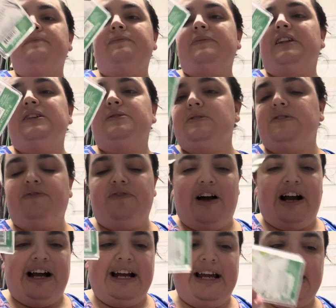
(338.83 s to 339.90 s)
This was
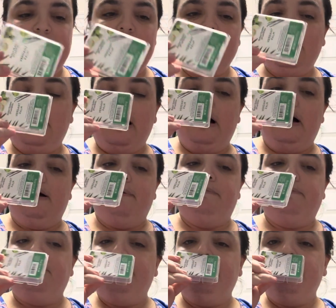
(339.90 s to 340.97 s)
fine.
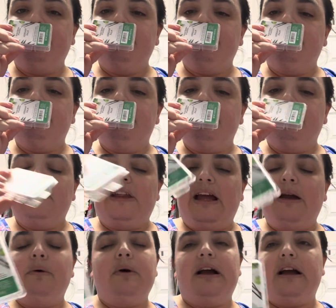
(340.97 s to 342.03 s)
Um,
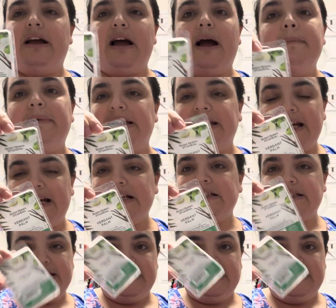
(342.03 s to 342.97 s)
it, I mean, like, it's